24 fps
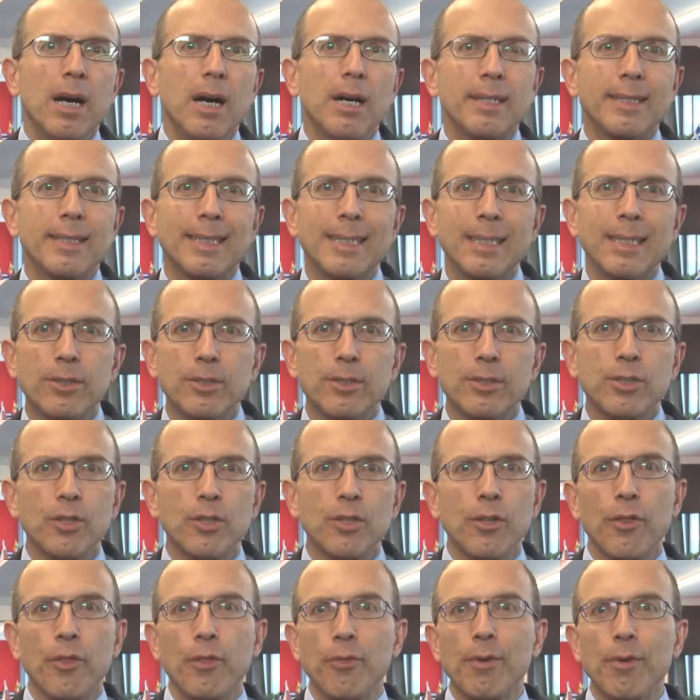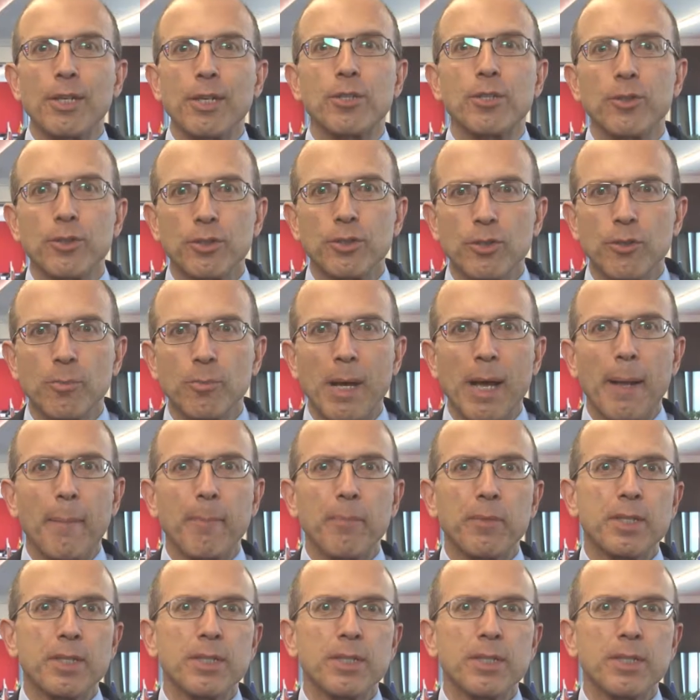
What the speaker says: until certain thresholds are met,